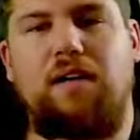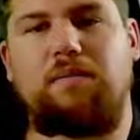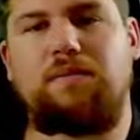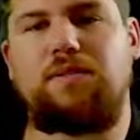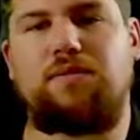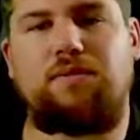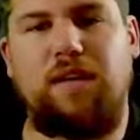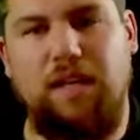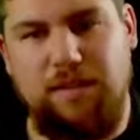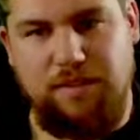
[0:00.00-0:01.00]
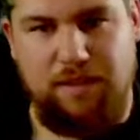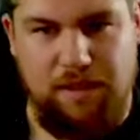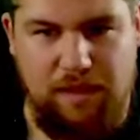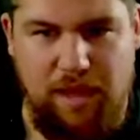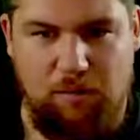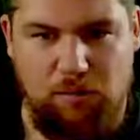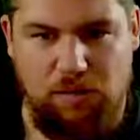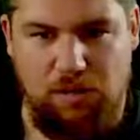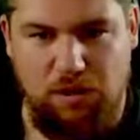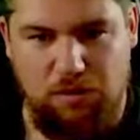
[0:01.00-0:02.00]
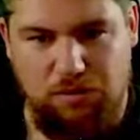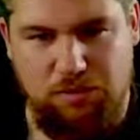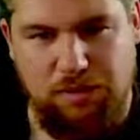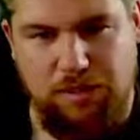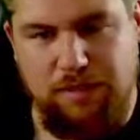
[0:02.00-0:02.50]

So next, that will load.